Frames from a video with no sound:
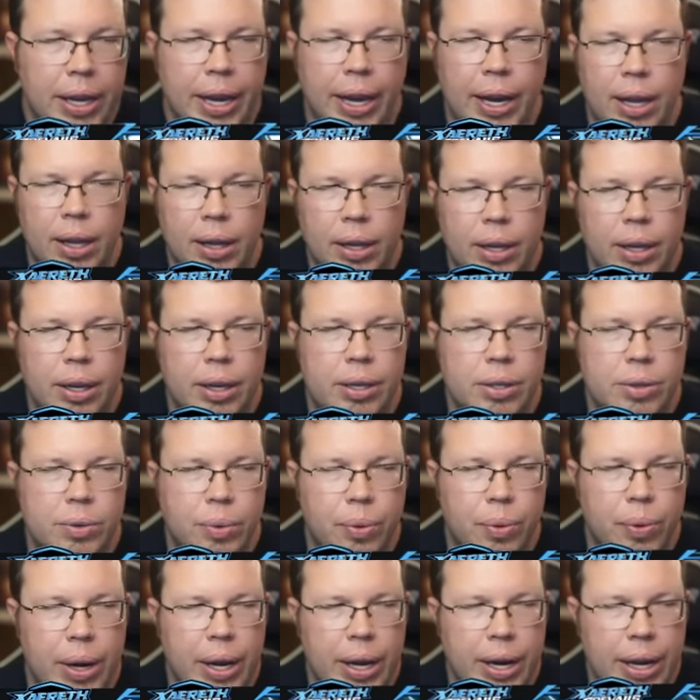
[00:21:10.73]
Cal is
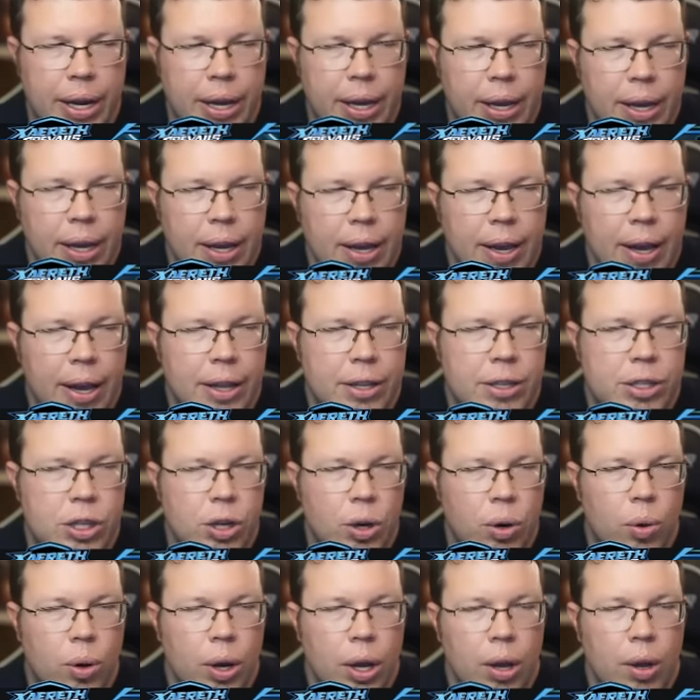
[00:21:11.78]
ready, and
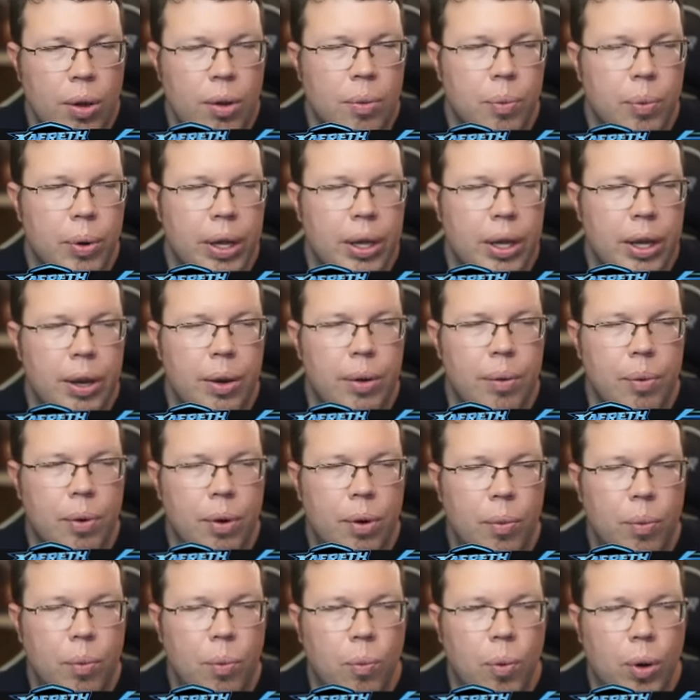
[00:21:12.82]
so really
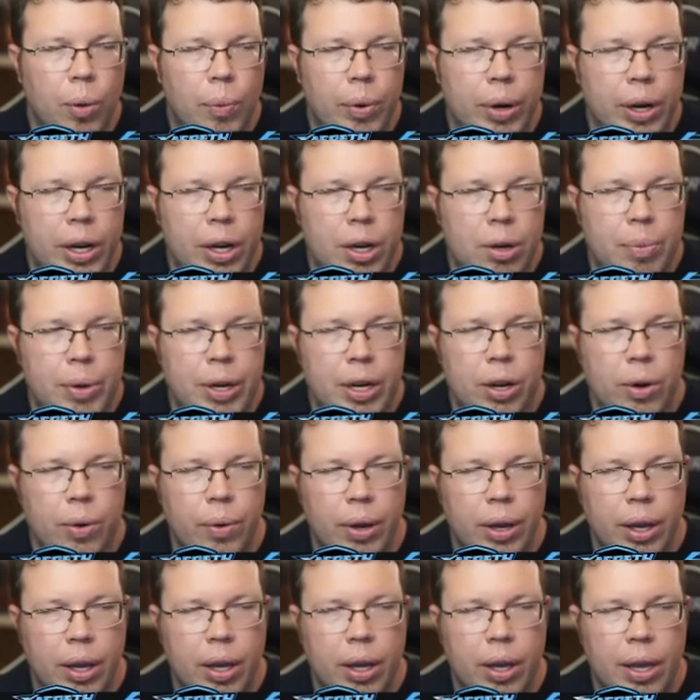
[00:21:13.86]
what we need to be
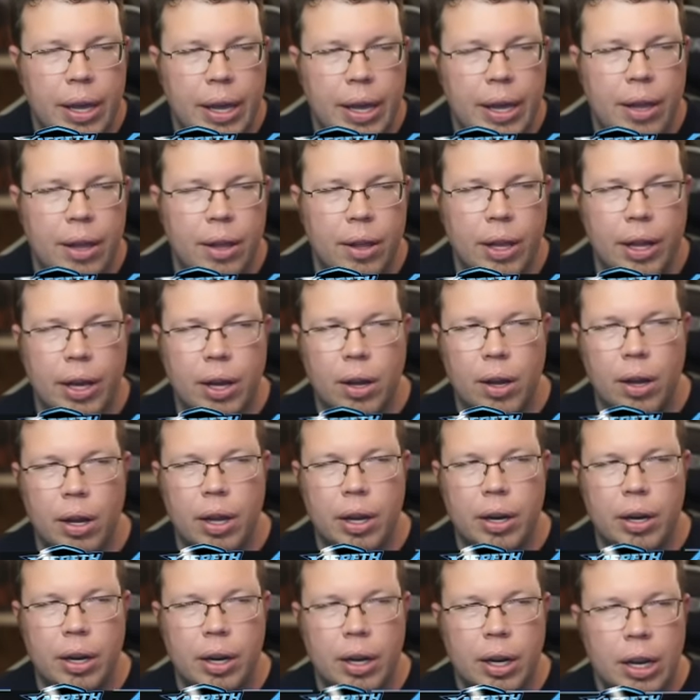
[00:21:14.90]
doing it like
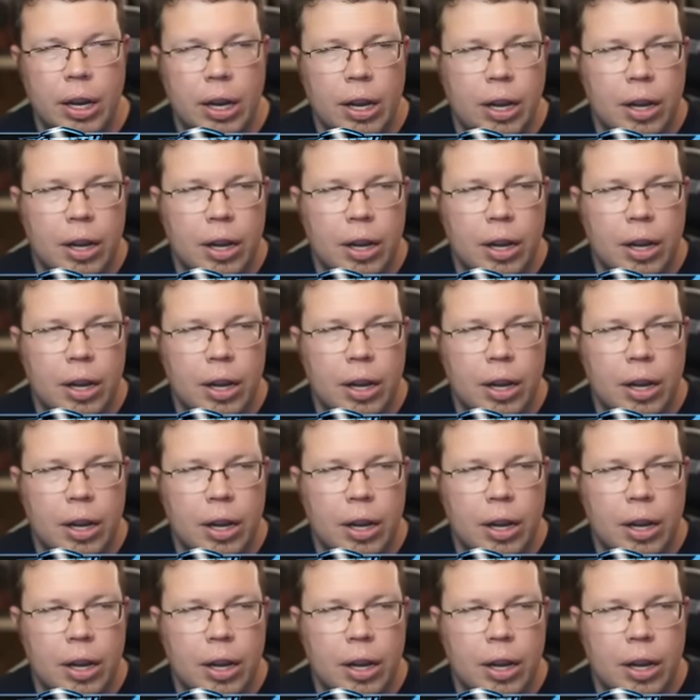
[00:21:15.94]
on.